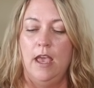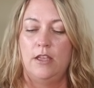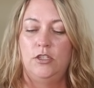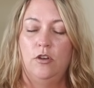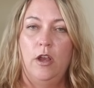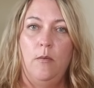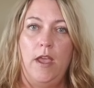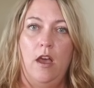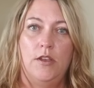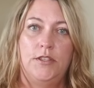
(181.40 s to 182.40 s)
It's a great way
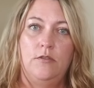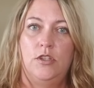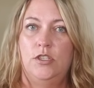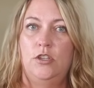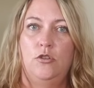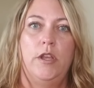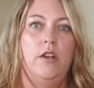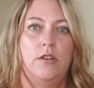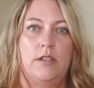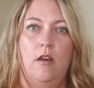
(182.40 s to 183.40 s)
also just to treat
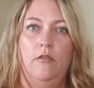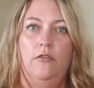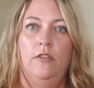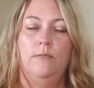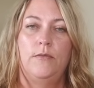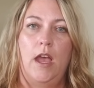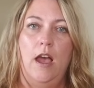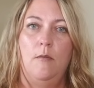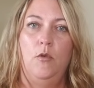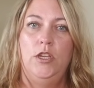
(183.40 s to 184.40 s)
yourself.
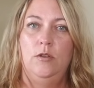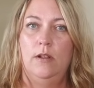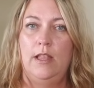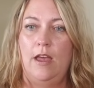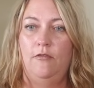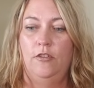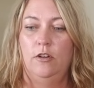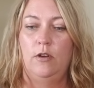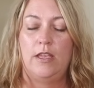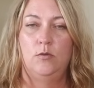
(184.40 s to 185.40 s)
We do a lot
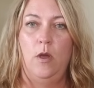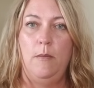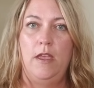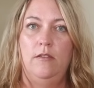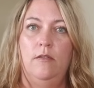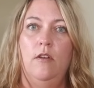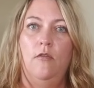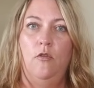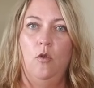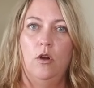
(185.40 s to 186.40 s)
as women
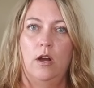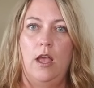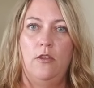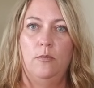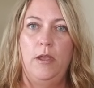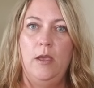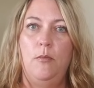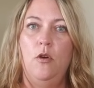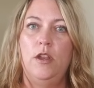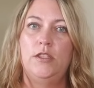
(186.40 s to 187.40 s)
for other
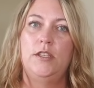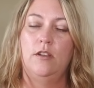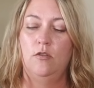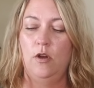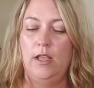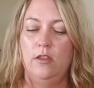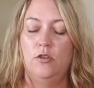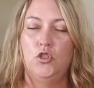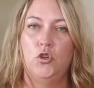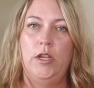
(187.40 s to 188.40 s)
people, and it's a great little
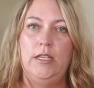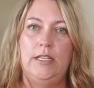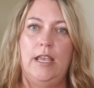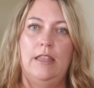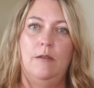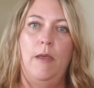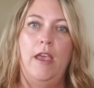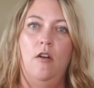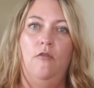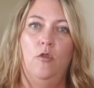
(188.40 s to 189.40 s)
treat to get in the
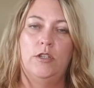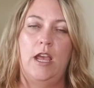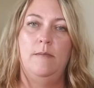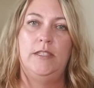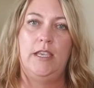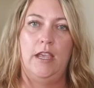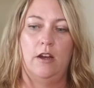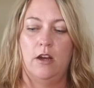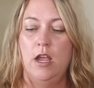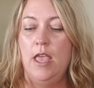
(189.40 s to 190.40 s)
mail 4 times a
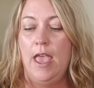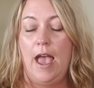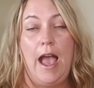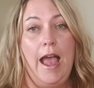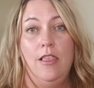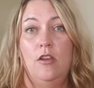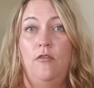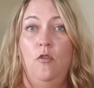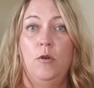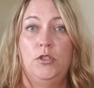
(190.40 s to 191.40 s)
year. I look
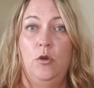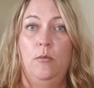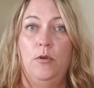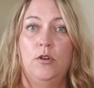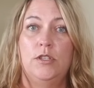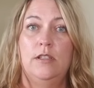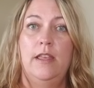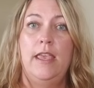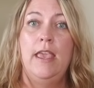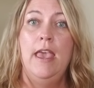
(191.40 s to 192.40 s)
forward to it
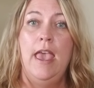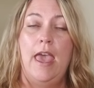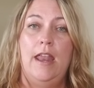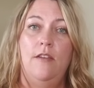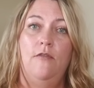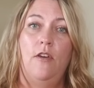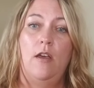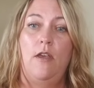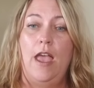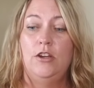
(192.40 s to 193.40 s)
personally, and I've
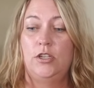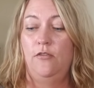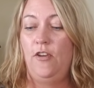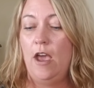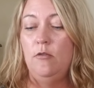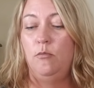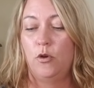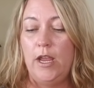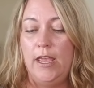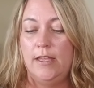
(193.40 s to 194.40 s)
actually found
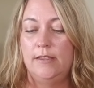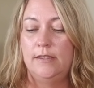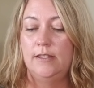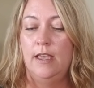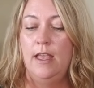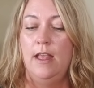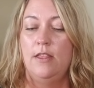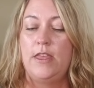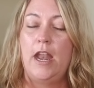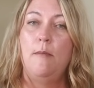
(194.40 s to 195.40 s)
brands
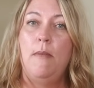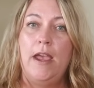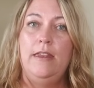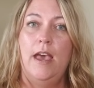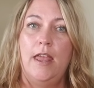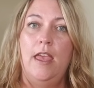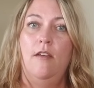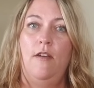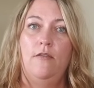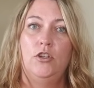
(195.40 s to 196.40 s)
that I might not
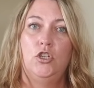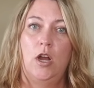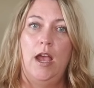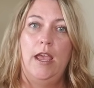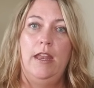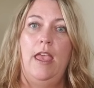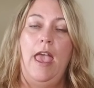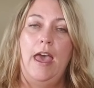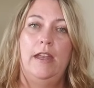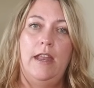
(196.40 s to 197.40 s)
have ever tried
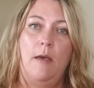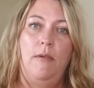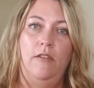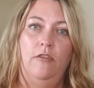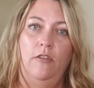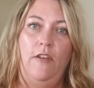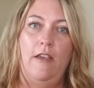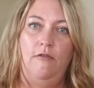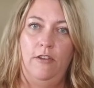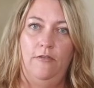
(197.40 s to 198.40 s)
had it not been for
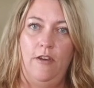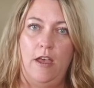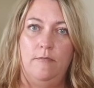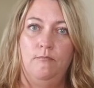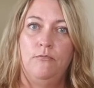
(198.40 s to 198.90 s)
FabFitFun.